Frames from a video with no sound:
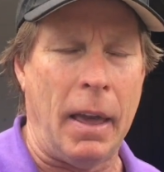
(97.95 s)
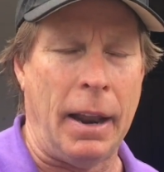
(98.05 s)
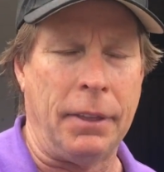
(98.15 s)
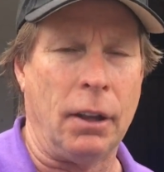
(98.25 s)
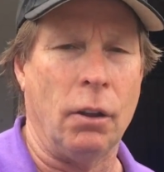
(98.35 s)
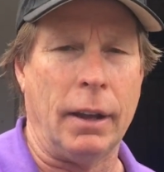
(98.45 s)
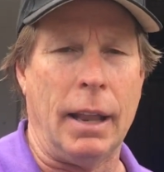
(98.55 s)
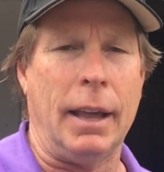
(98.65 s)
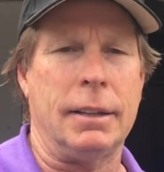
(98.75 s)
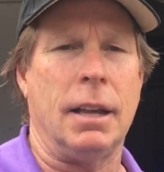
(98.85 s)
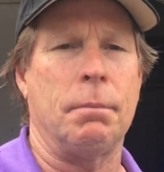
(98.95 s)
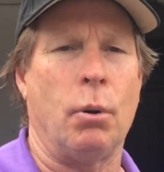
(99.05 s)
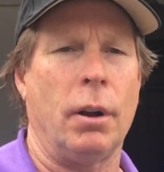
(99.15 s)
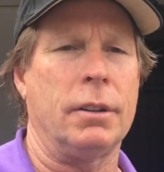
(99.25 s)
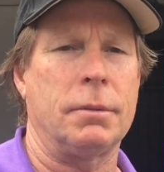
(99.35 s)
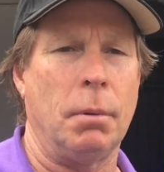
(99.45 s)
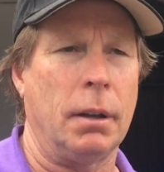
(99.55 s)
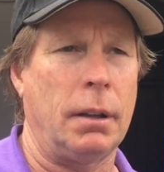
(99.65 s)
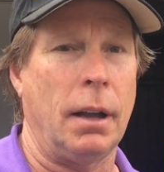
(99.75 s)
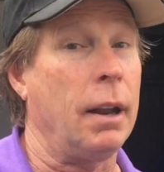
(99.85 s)
and I think he only got like 10 points.
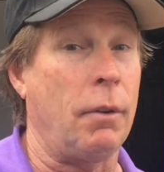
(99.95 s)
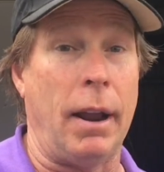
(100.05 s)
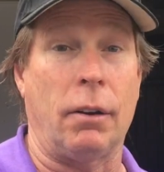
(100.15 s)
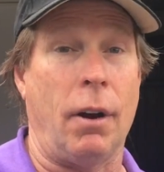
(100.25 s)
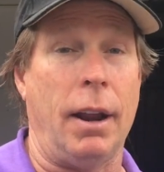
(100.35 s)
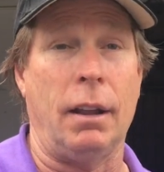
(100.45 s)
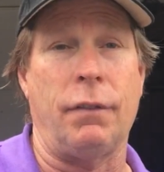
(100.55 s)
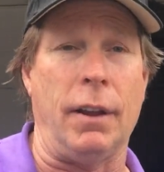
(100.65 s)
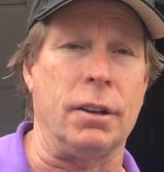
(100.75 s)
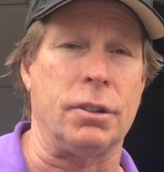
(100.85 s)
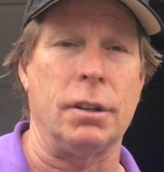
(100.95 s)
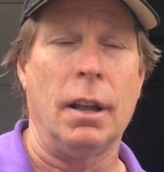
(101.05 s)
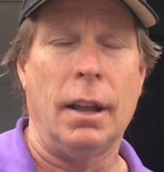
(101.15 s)
But uh, he ran great. He finished.